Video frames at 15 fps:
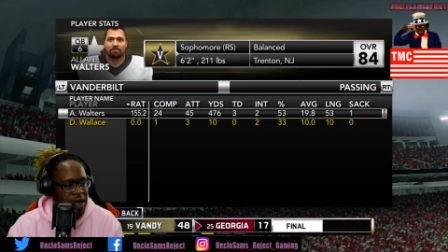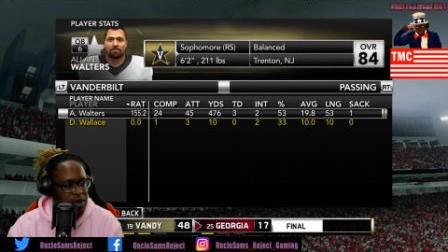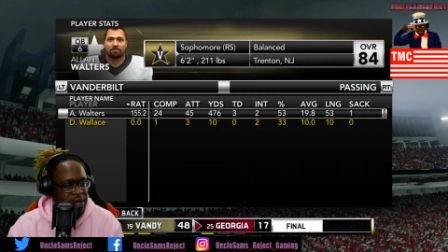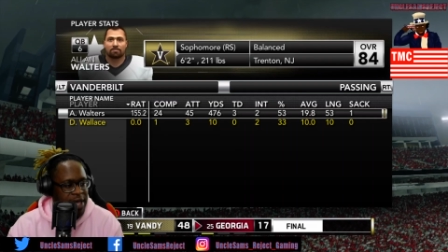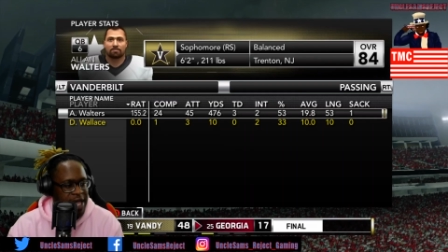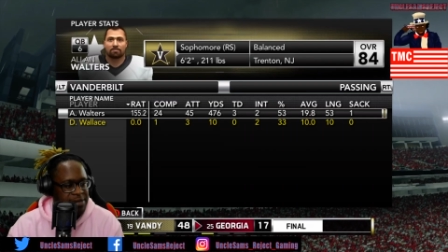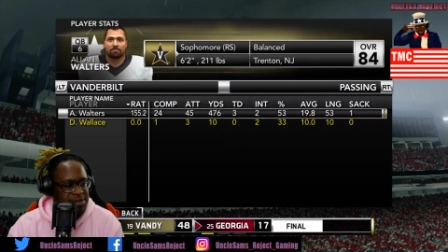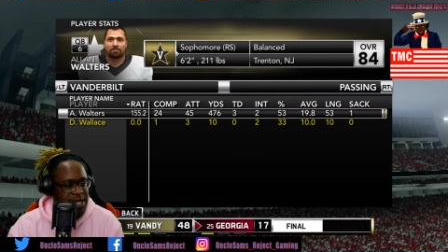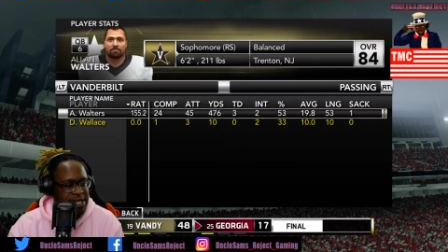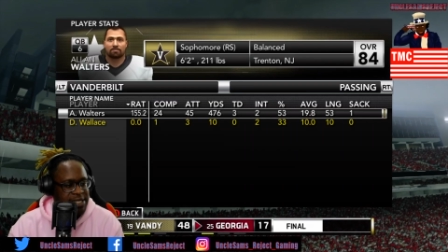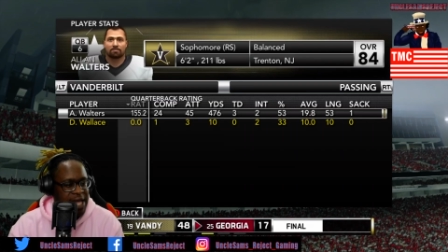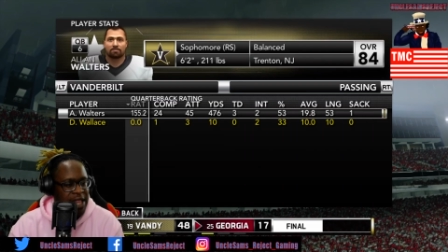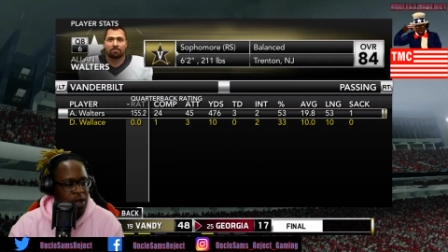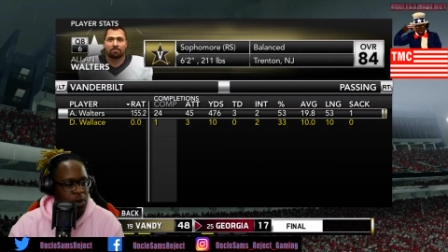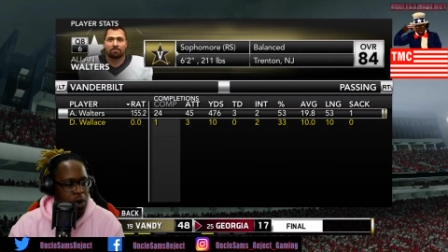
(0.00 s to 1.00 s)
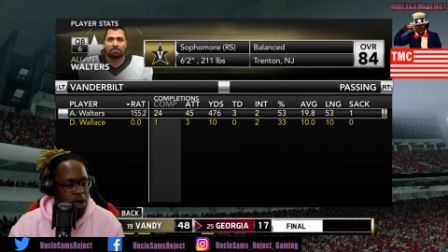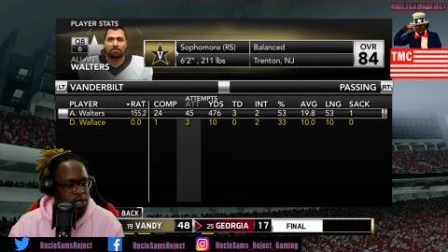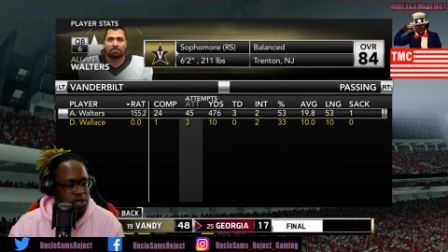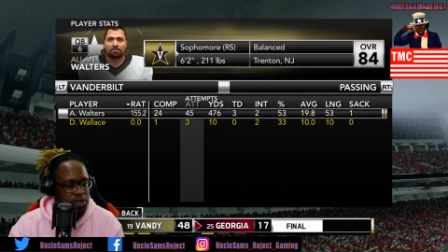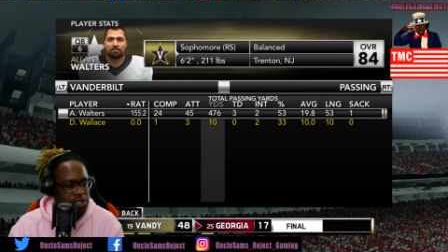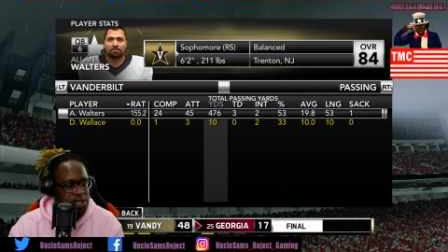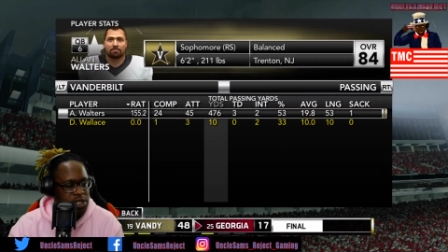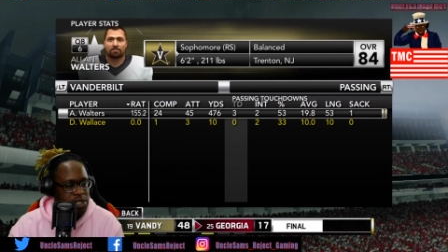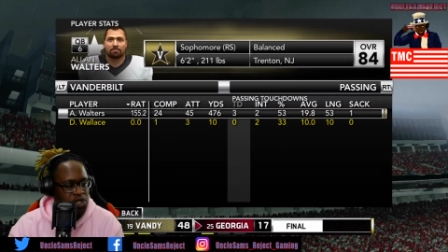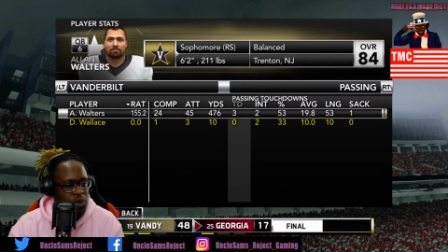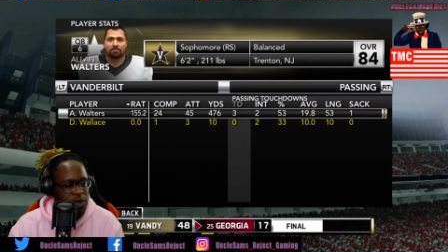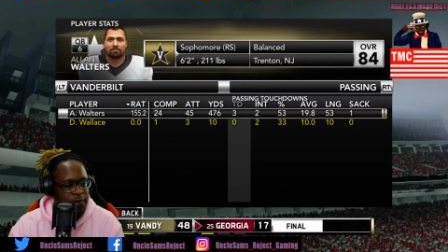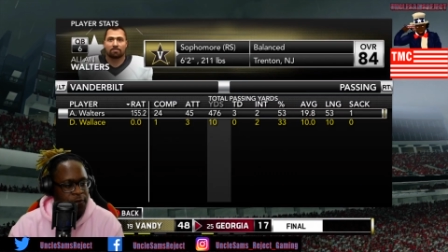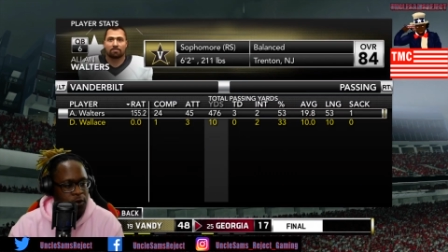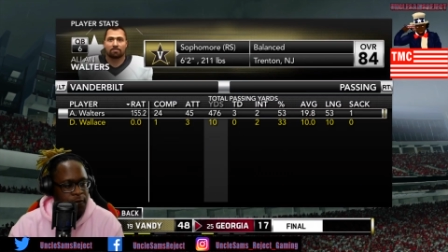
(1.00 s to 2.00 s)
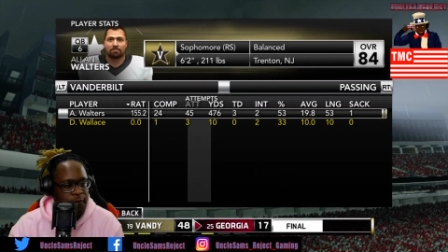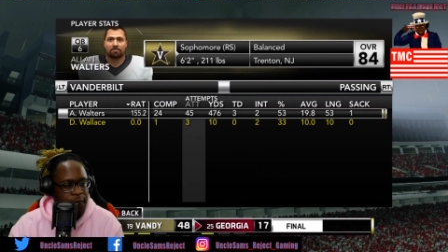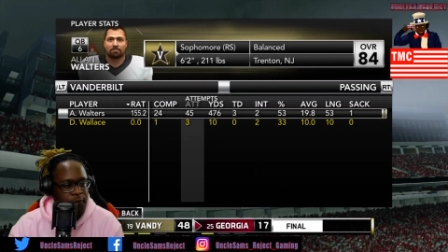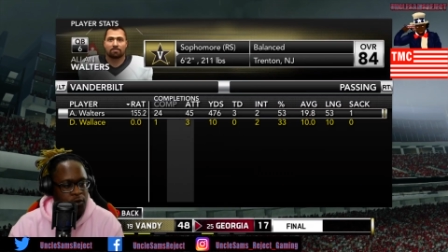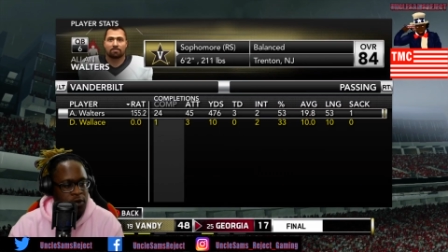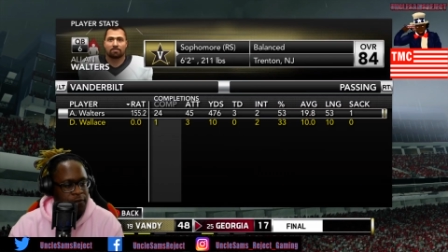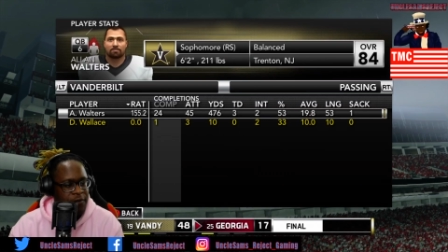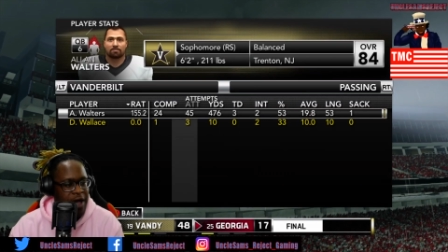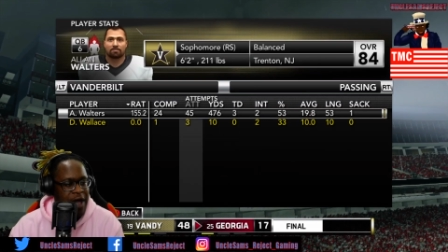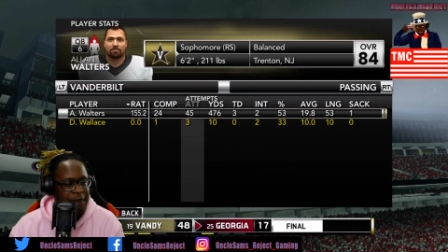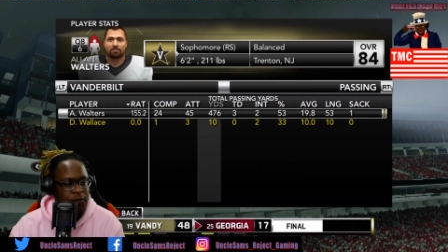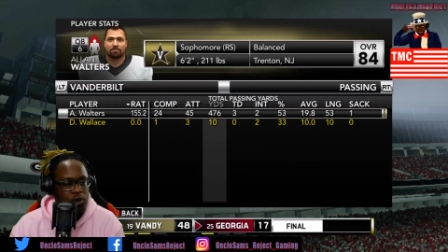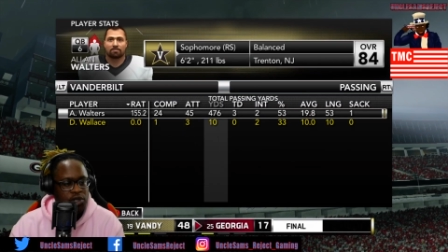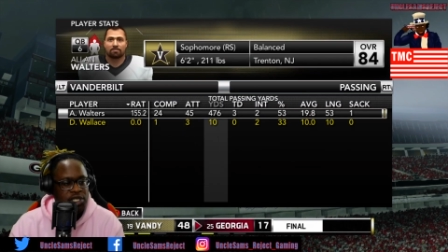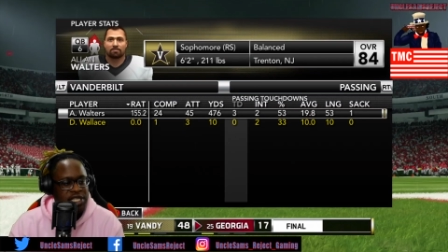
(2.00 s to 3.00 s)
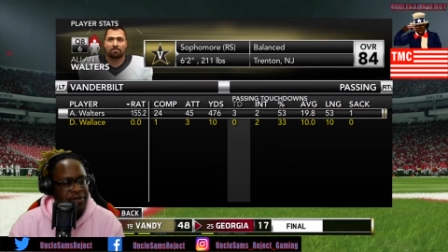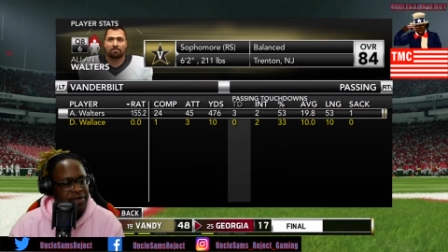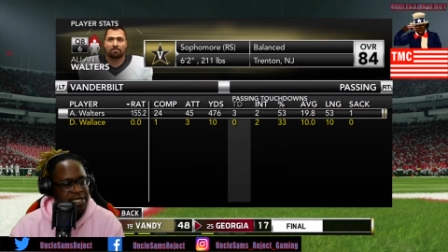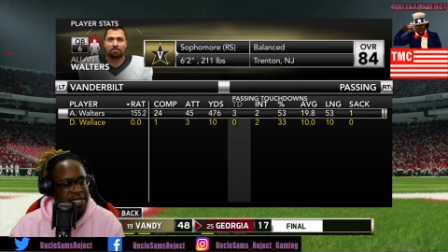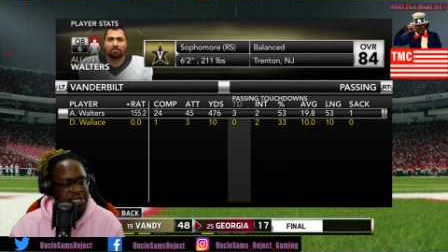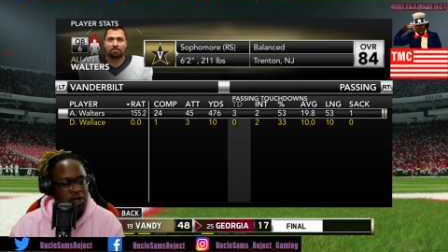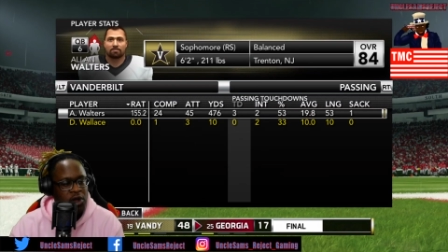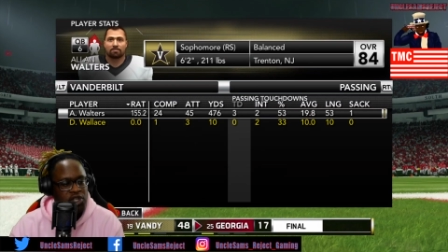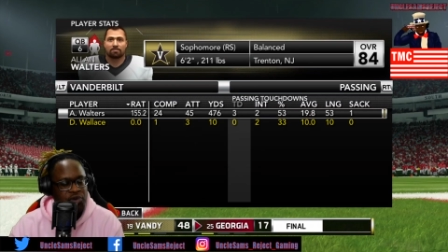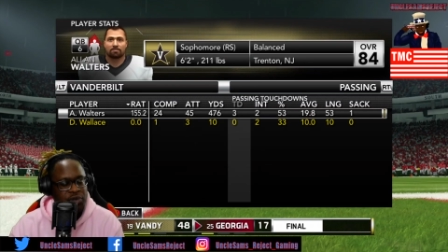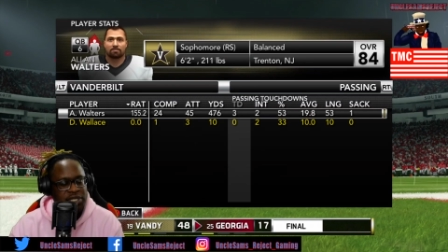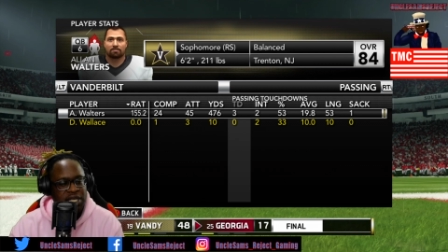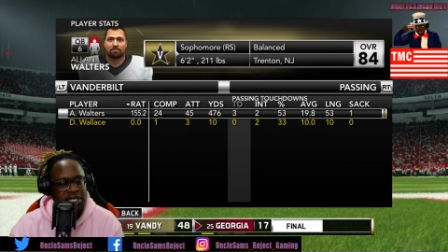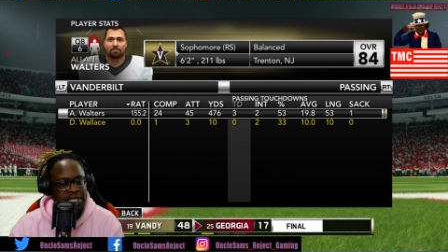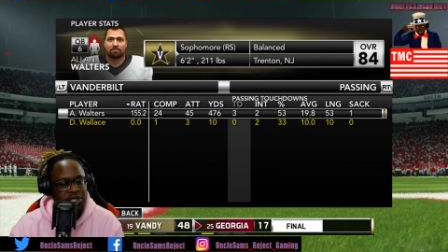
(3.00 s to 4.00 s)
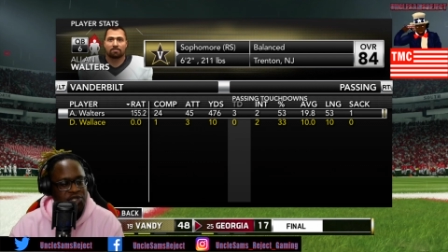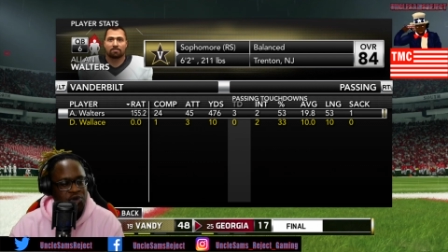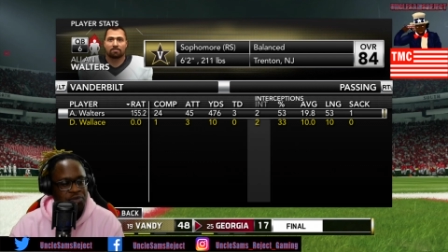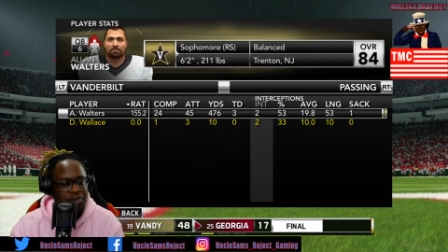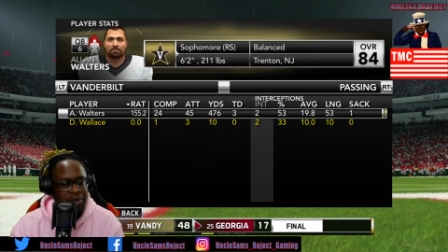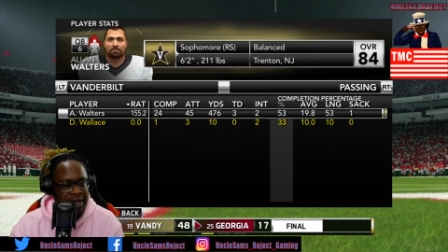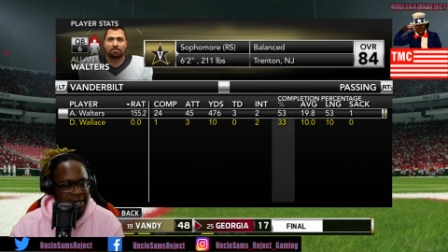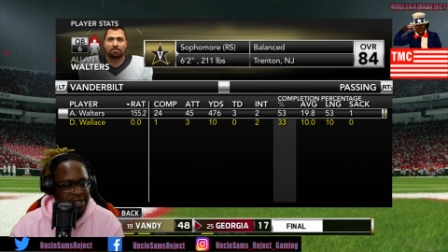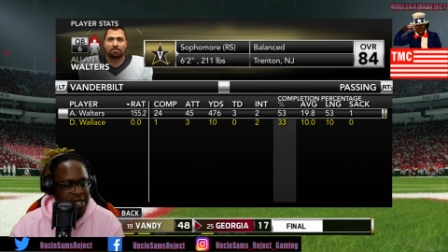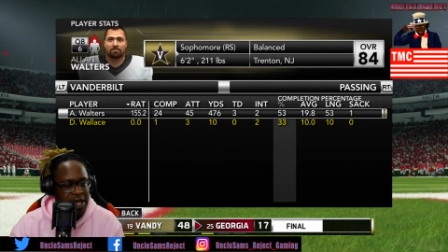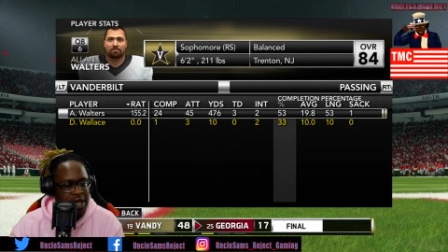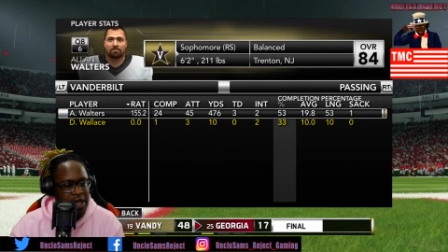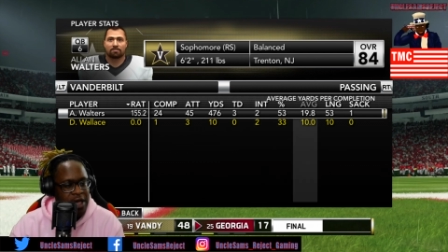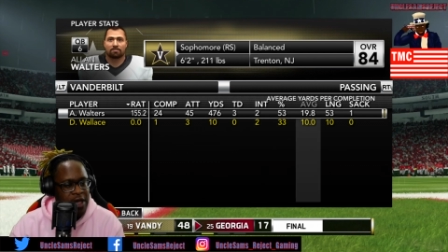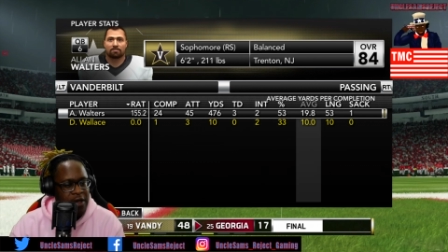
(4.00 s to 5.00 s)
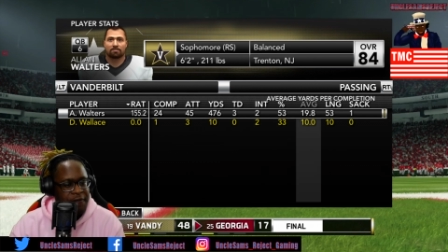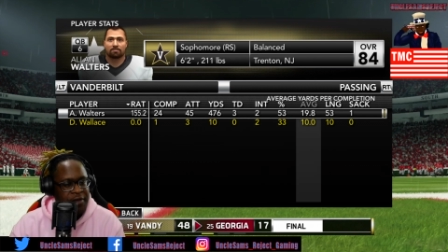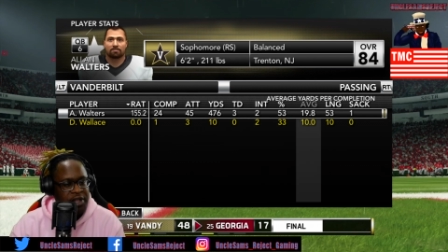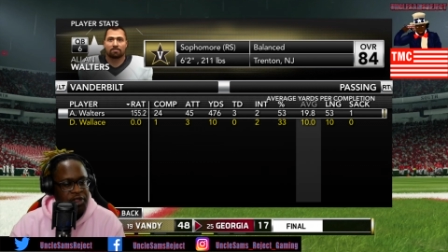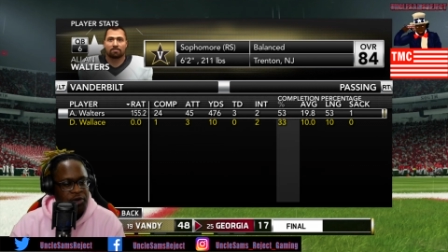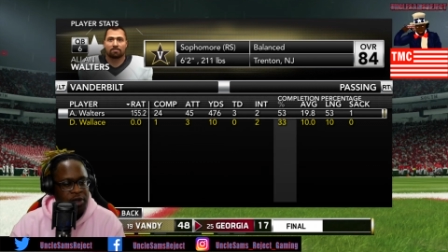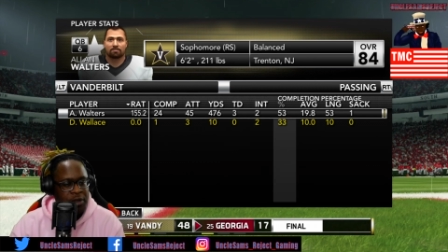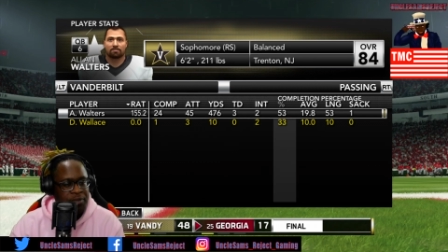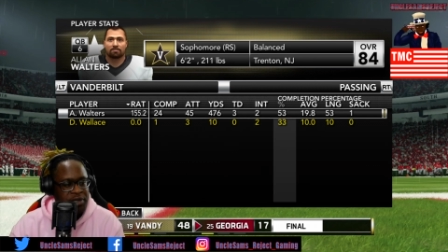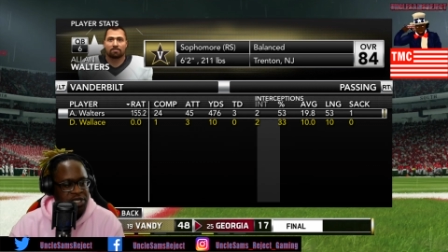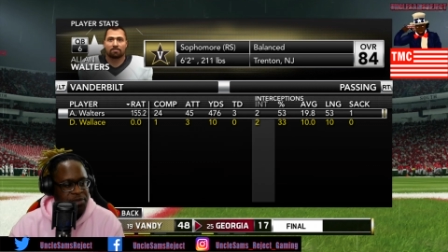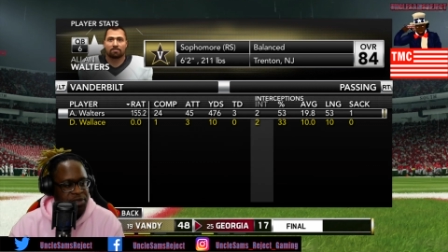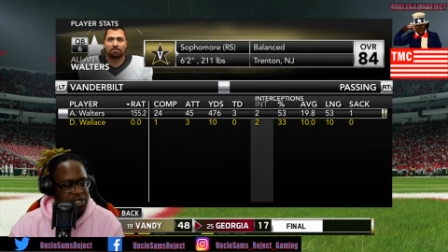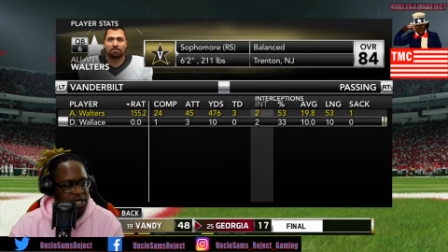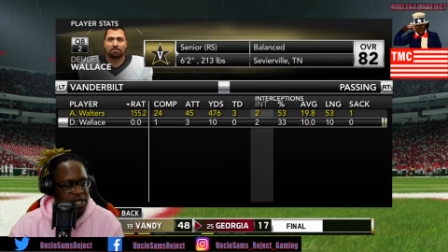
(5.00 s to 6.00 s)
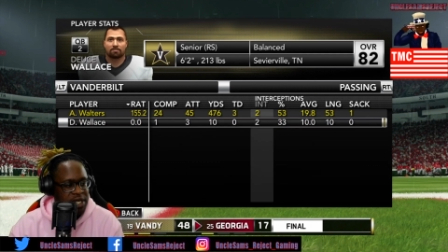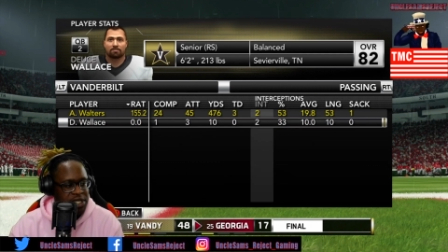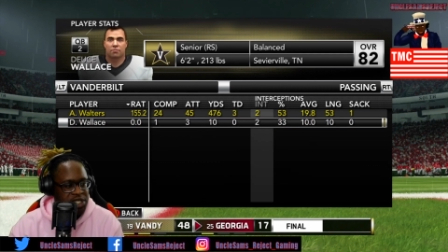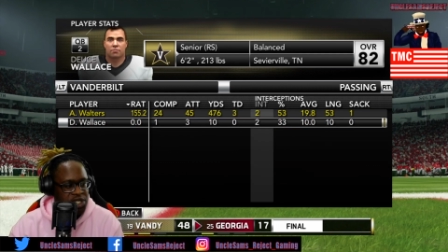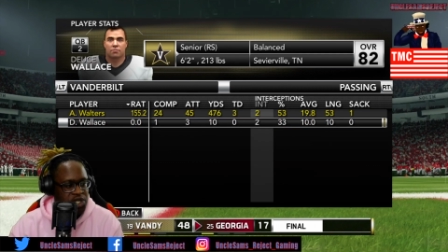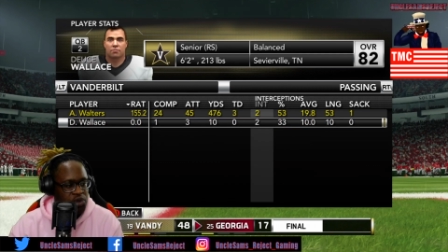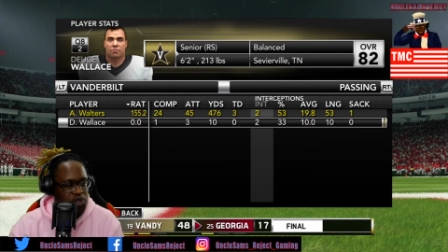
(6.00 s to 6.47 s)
Final game stats: Alan Walters, 24 for 45, 476 yards, three touchdowns, two picks, 53 completion percentage.